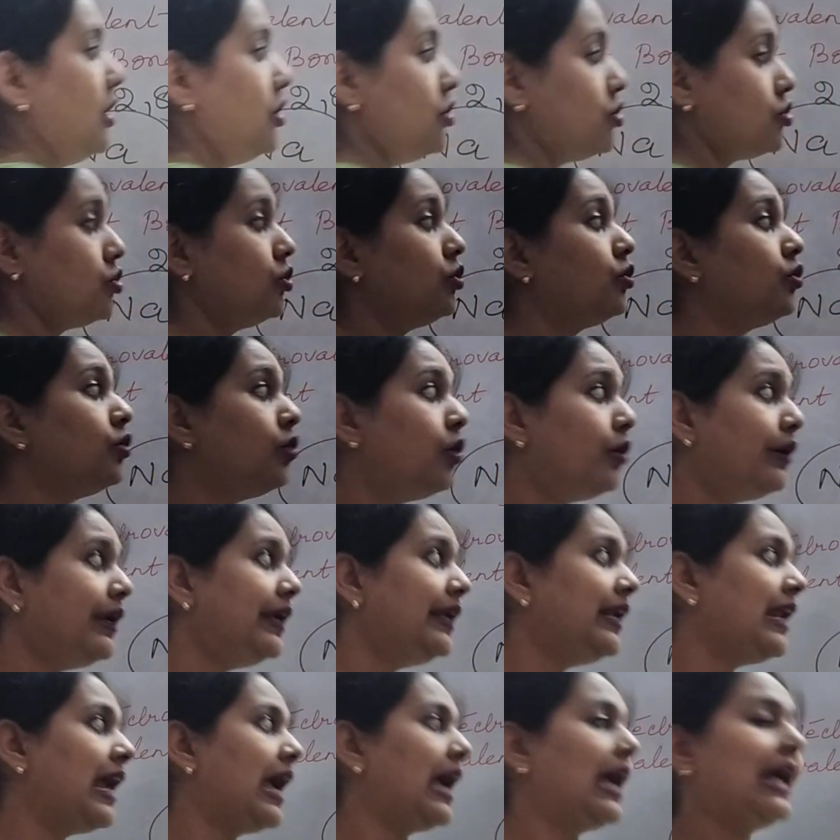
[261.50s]
So
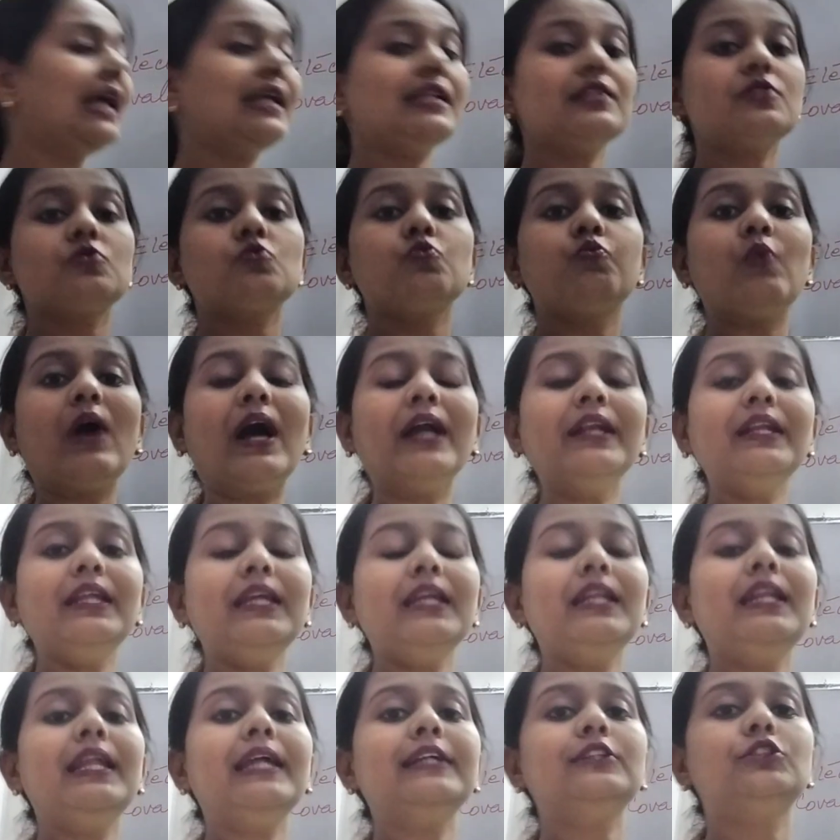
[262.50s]
chlorine has 1
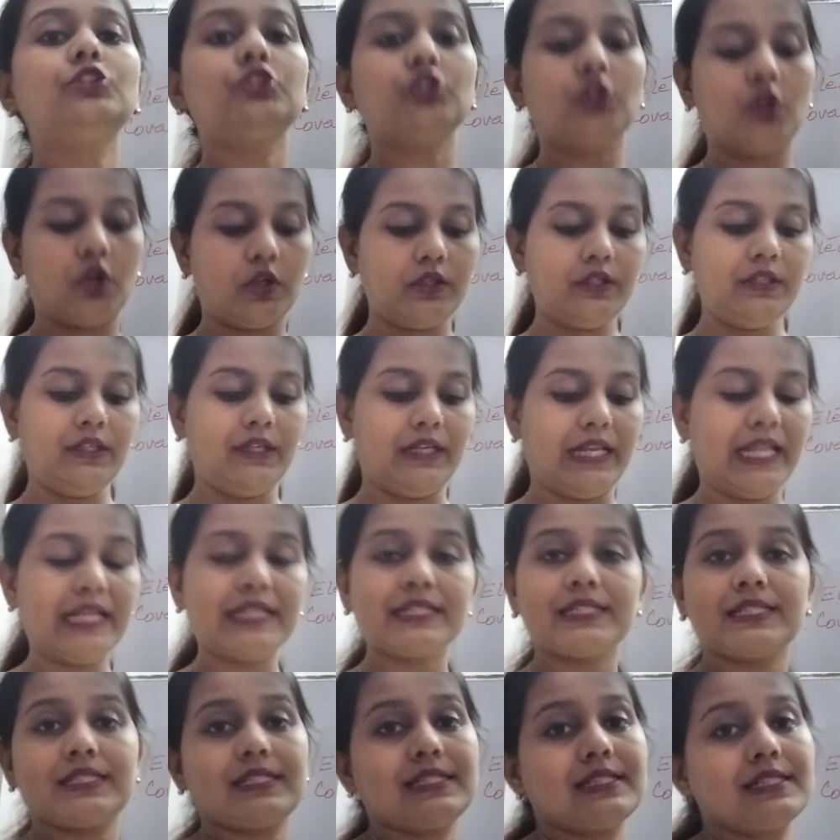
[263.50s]
electron
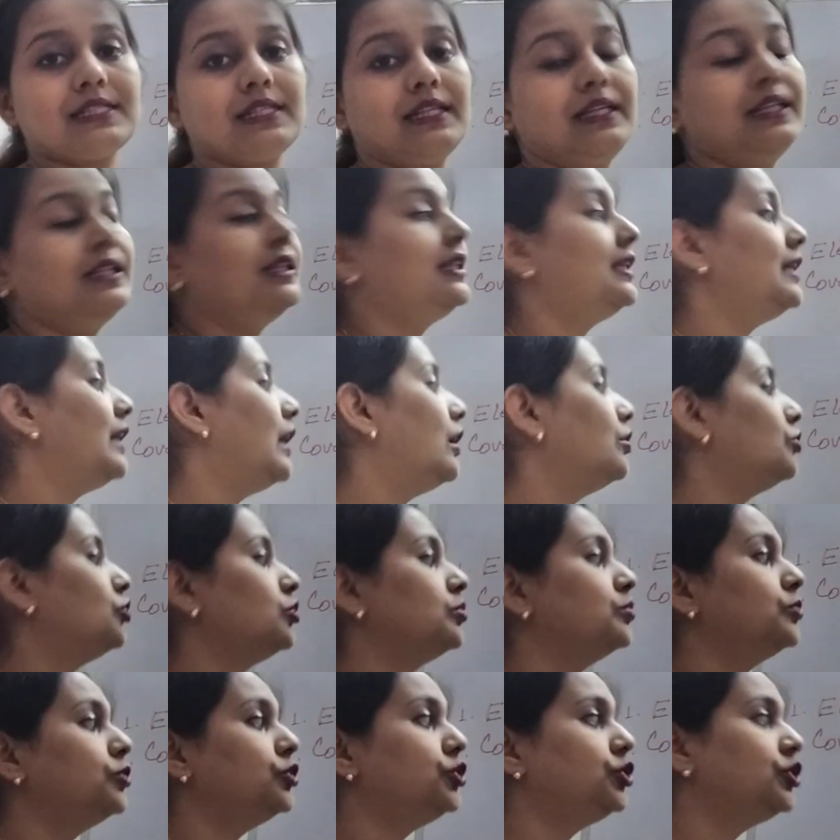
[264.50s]
less in the
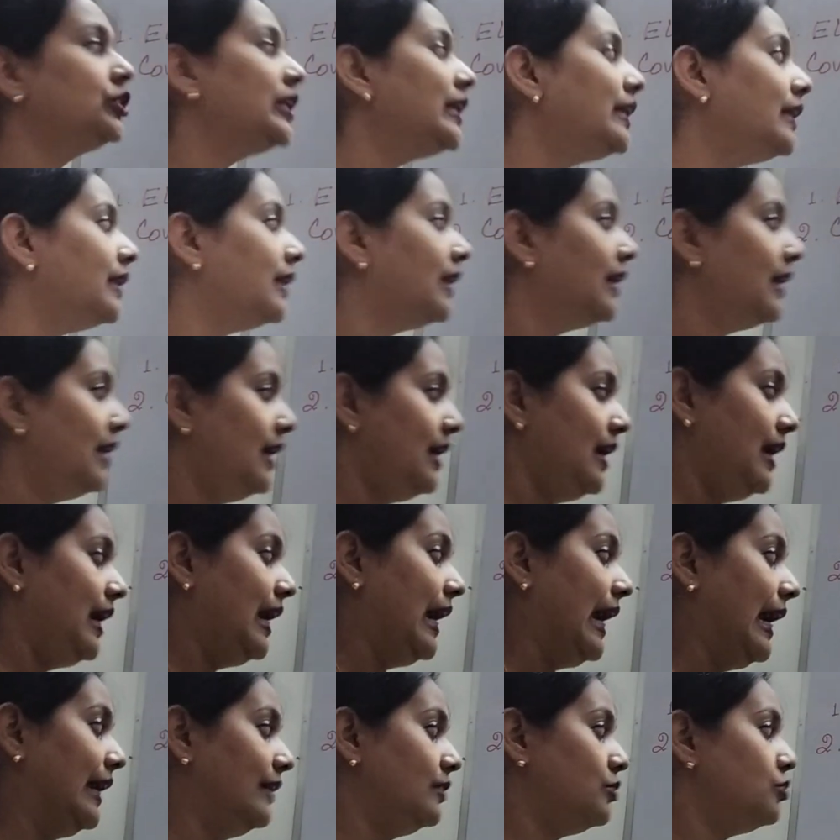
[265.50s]
outermost shell
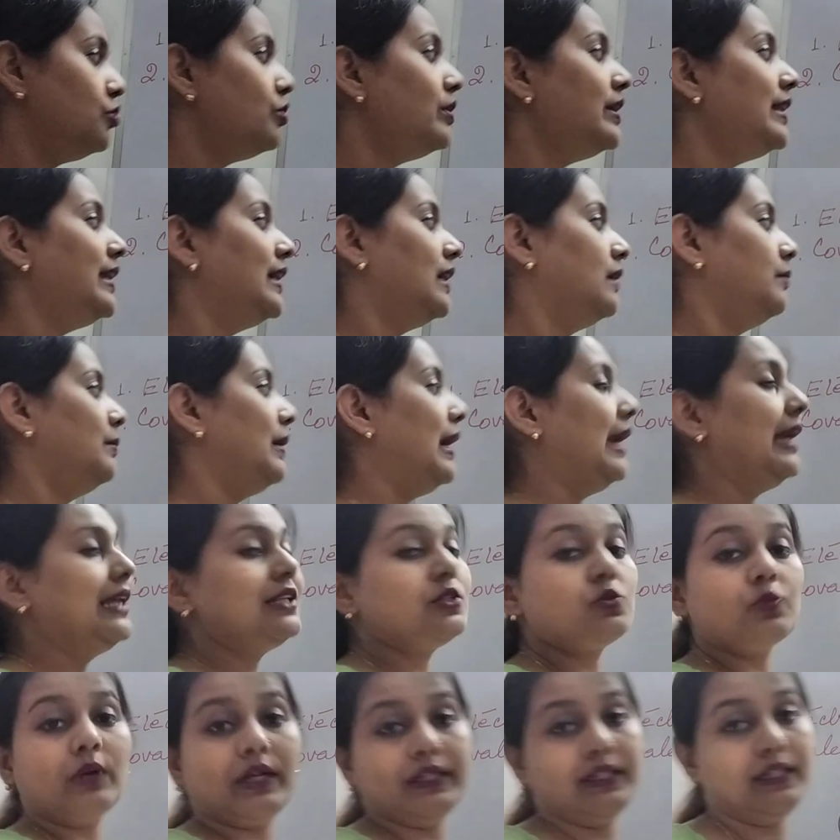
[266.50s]
and sodium has
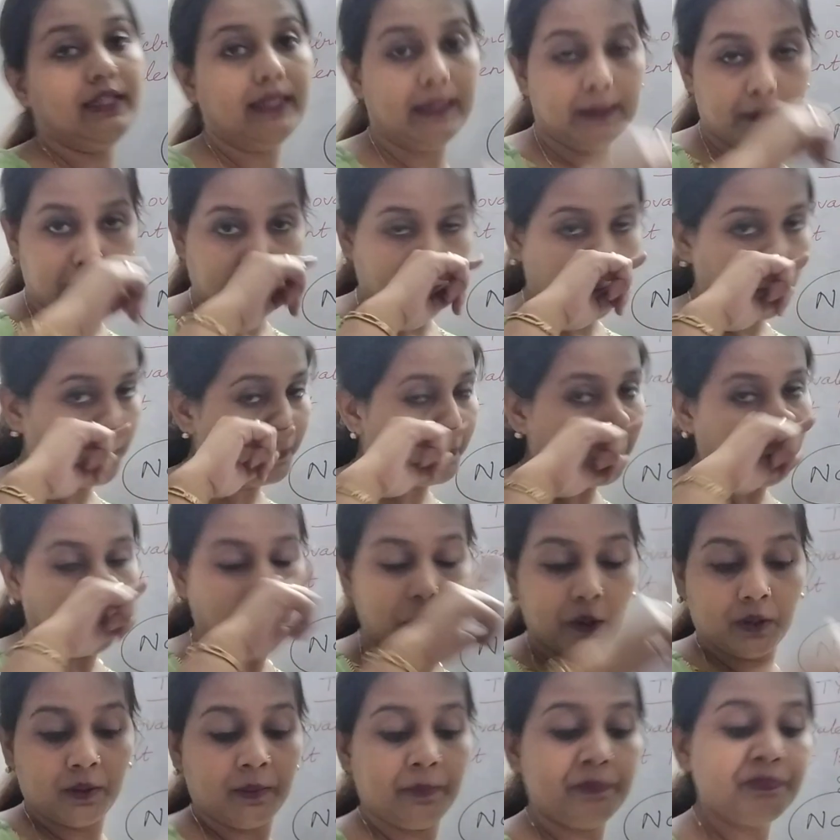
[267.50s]
1 electron
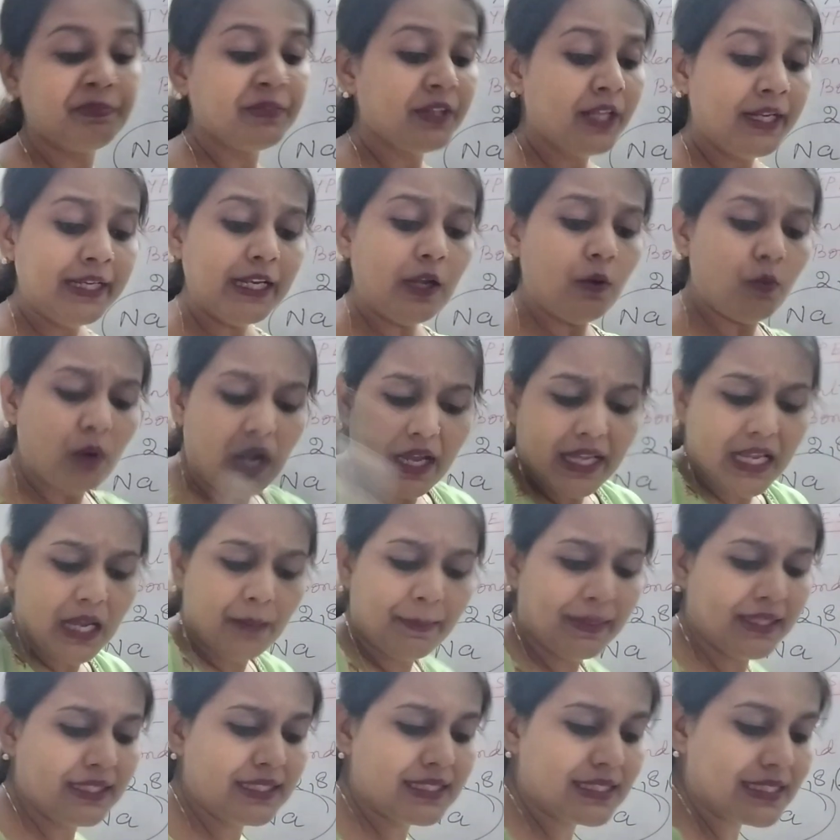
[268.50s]
more. Now why am
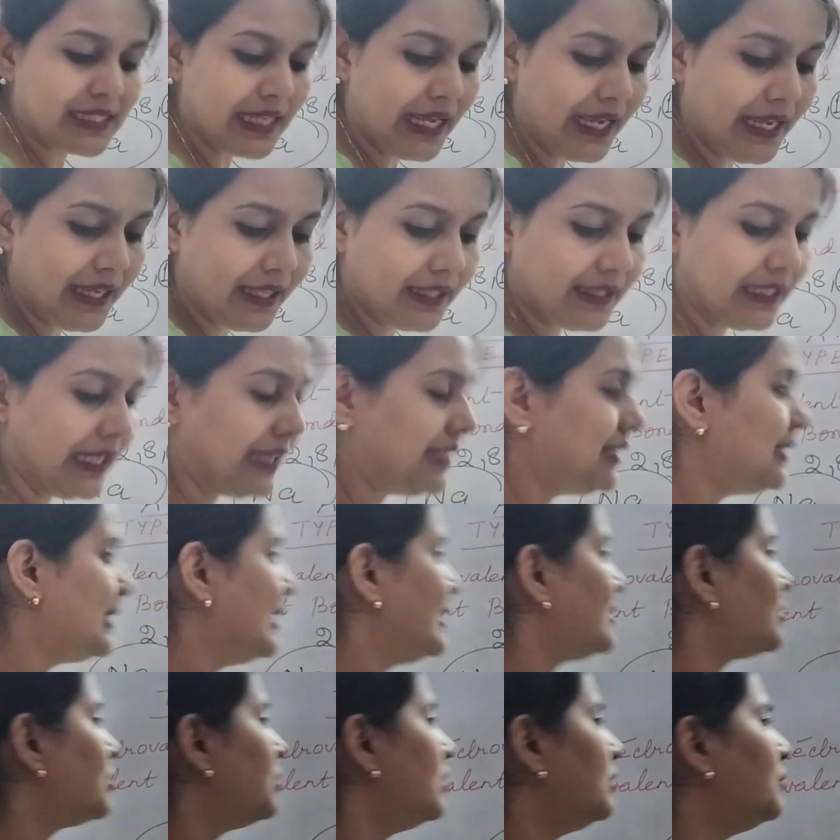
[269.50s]
I saying that it
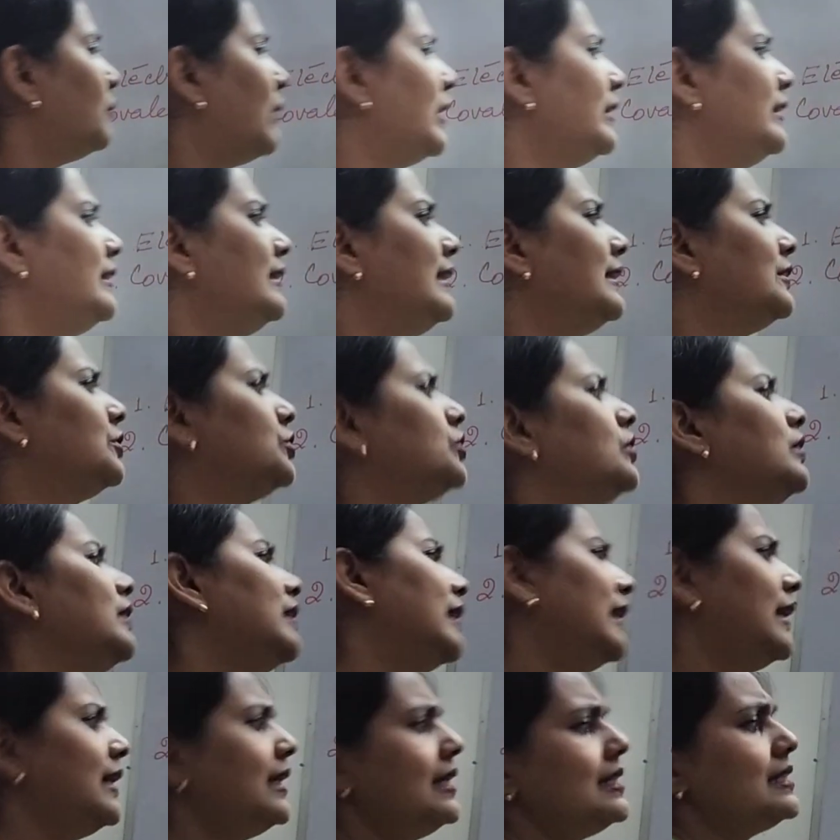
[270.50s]
has got 1 electron
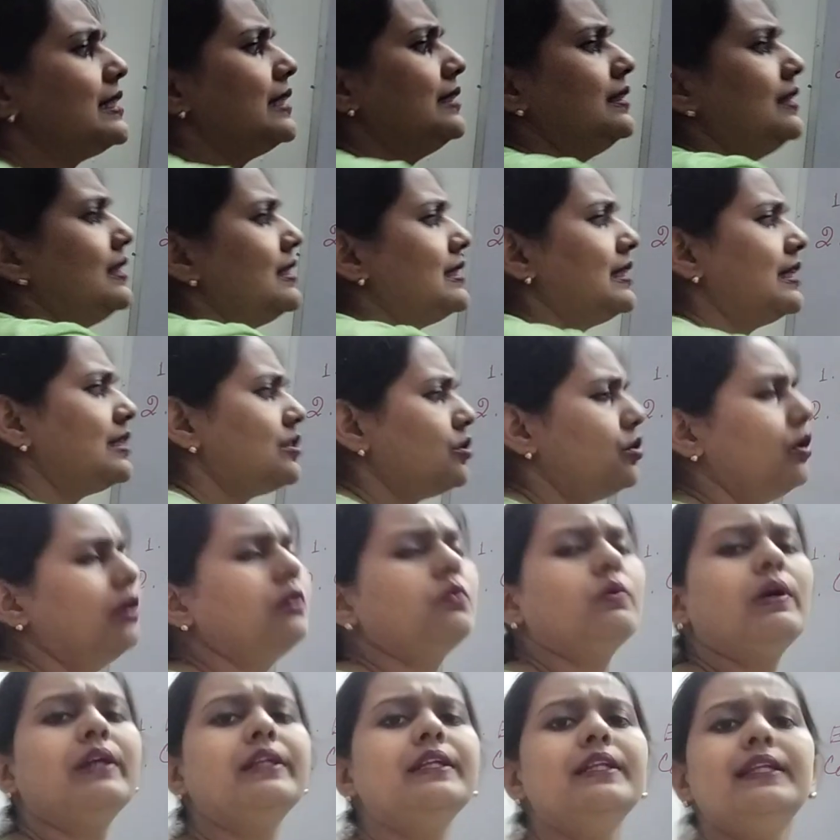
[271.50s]
less and this has got
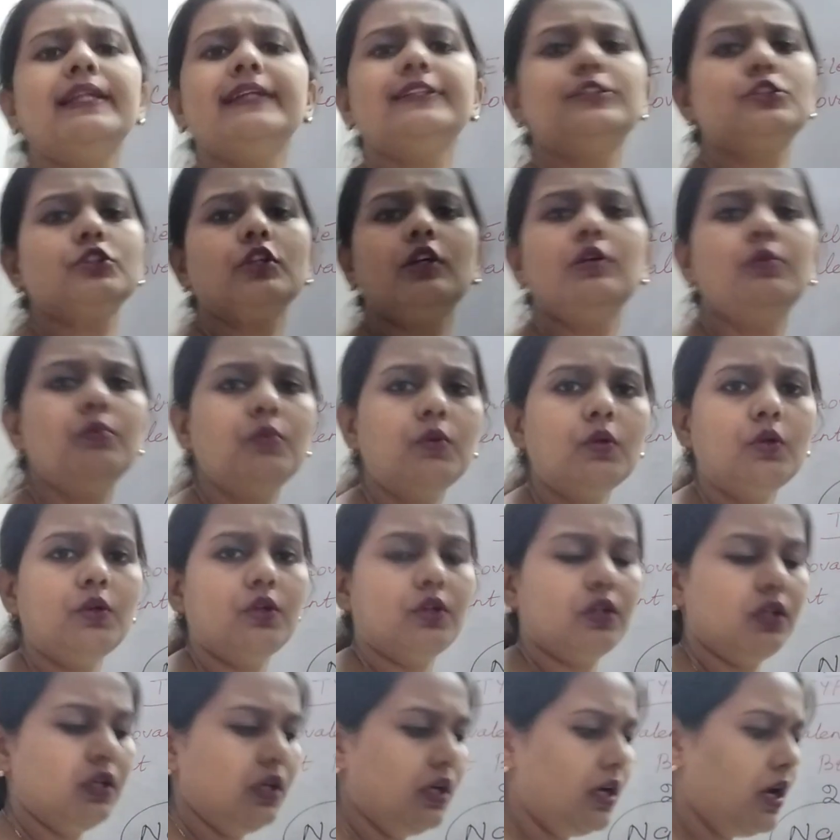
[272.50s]
1 electron more?
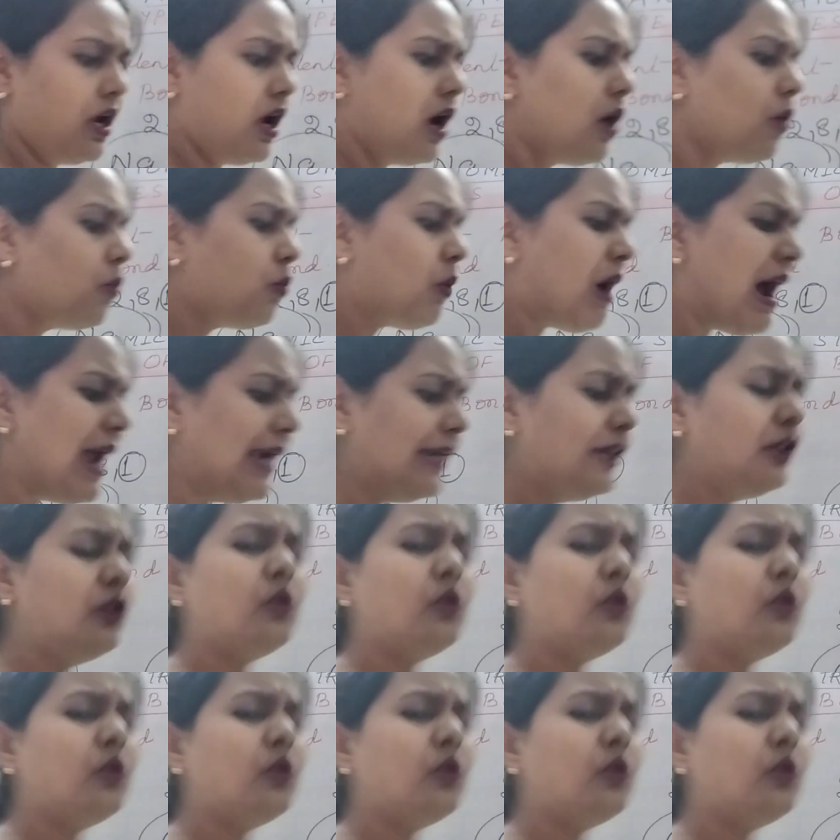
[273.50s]
Why